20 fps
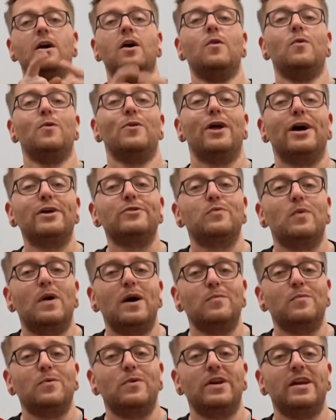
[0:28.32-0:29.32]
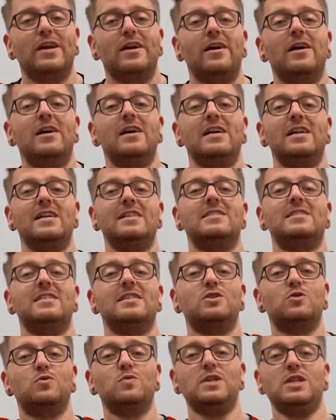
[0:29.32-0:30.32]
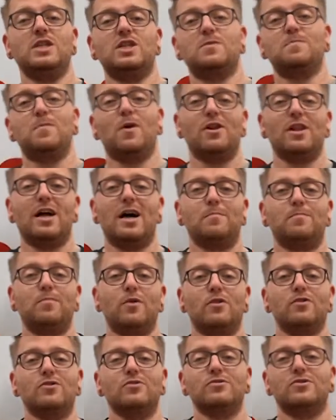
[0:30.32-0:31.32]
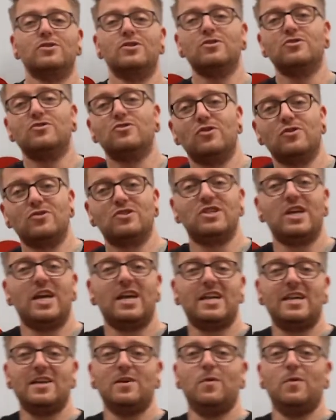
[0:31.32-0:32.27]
Well, that's why we're here. It's this week's Spotlight product, so take it